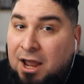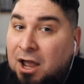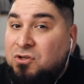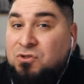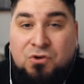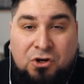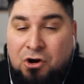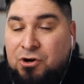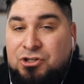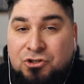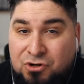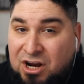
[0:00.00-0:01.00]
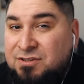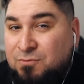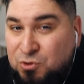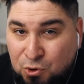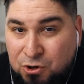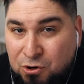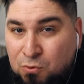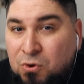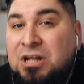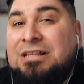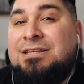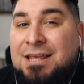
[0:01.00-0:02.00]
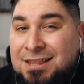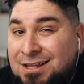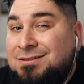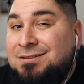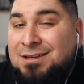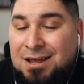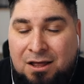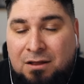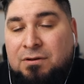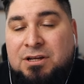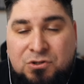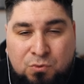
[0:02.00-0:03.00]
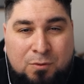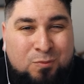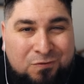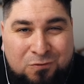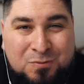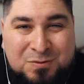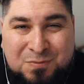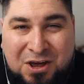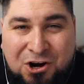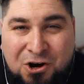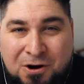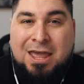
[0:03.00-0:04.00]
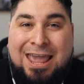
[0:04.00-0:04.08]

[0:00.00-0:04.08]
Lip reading: I also encourage you try some shorter ones and then see how each one performs better.